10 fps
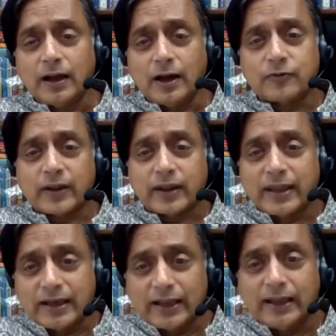of
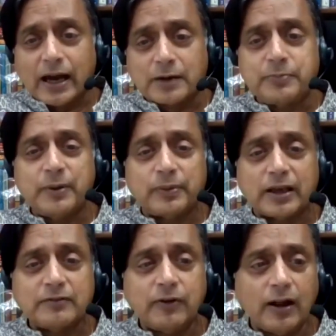getting young people
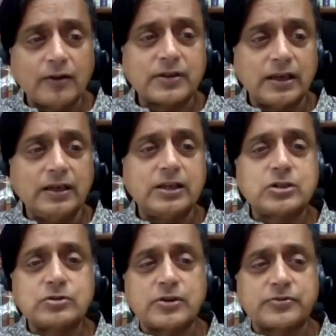involved in
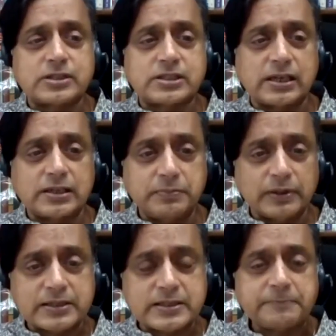issues of
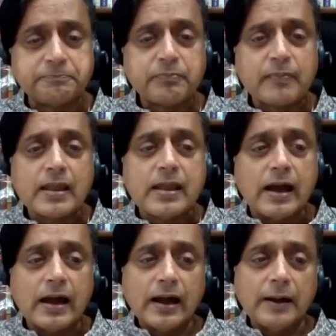sustainability.
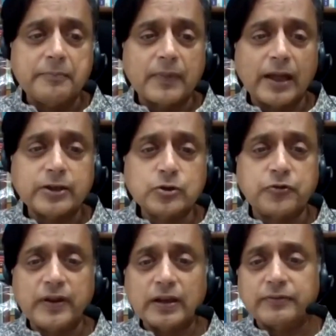I do
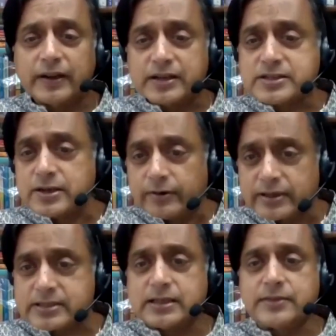feel very
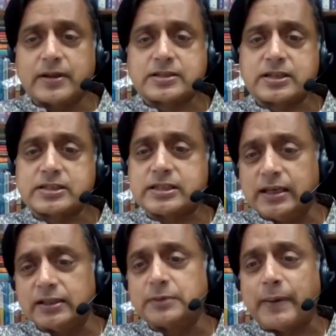seriously that
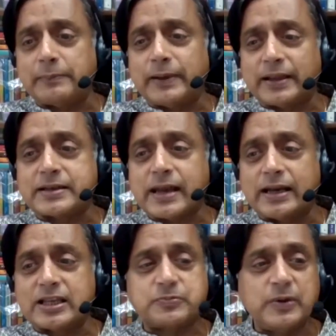sustaining the planet
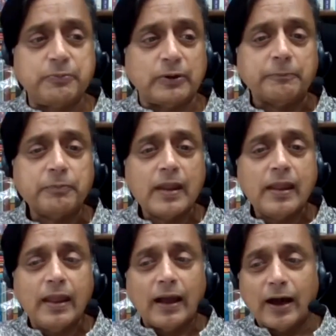and its people
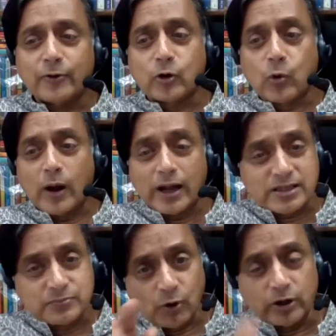
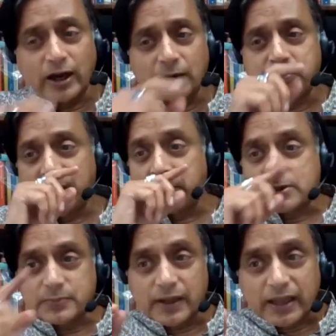requires more young people
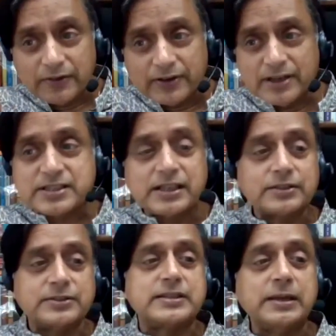to be given a seat
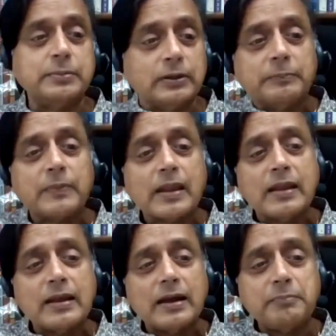at the table
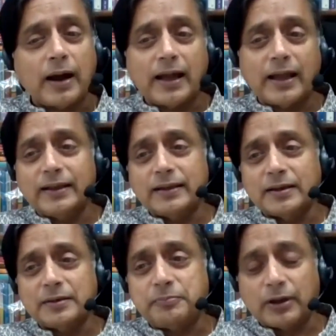by
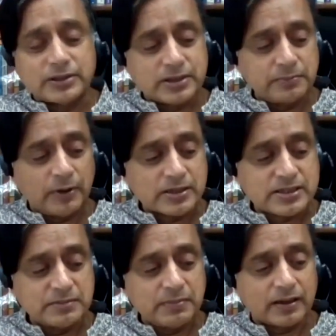
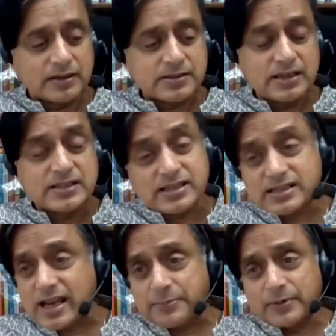policymakers. It
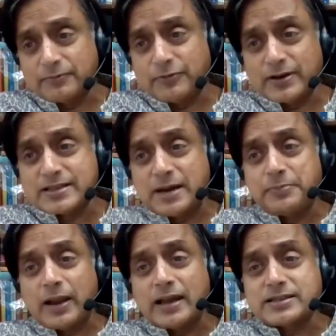doesn't happen. For
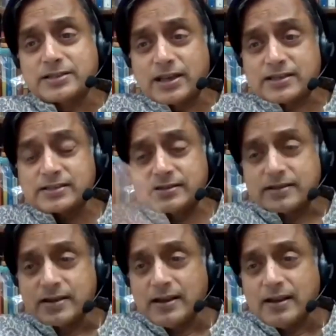example, I suggested
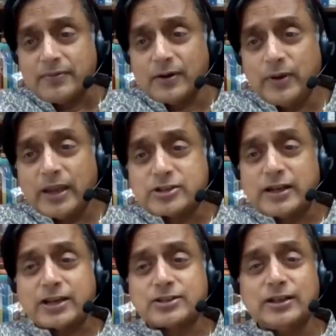that we should
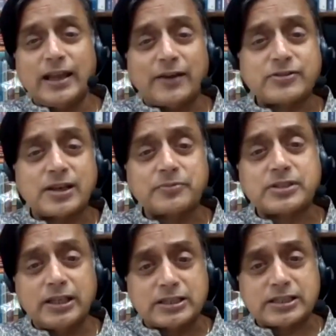actually have some
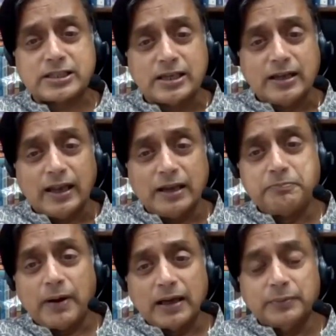seats in
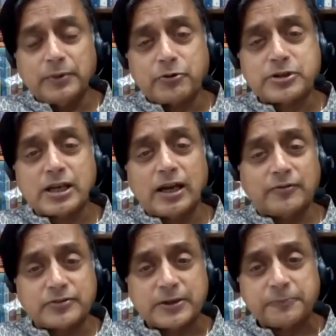Parliament
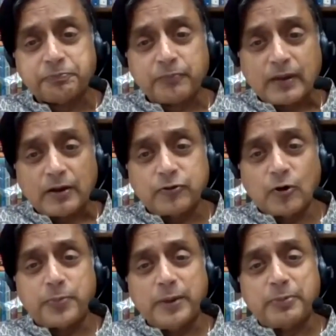reserved
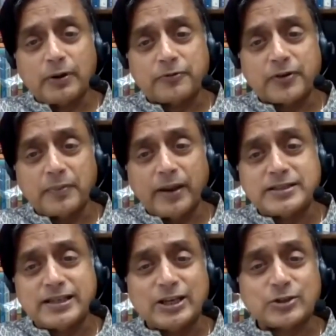for people from
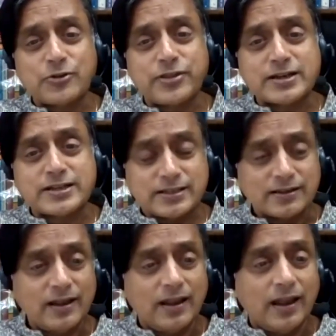18 to 30.
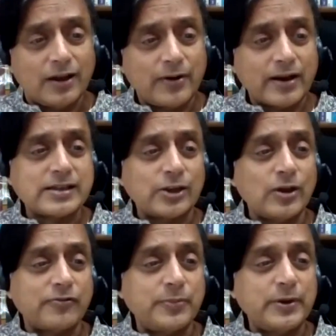Right now, you
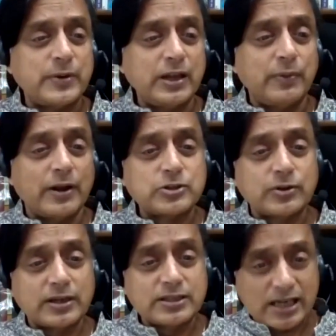have to be 21 to
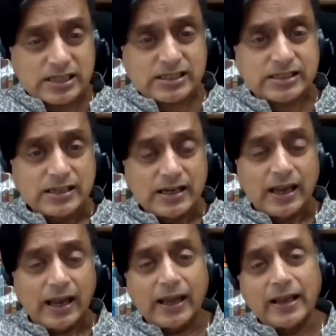contest,
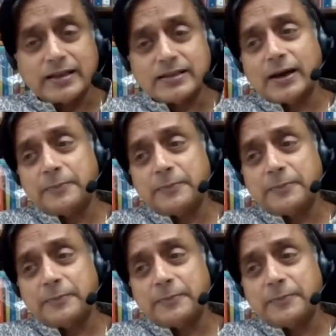and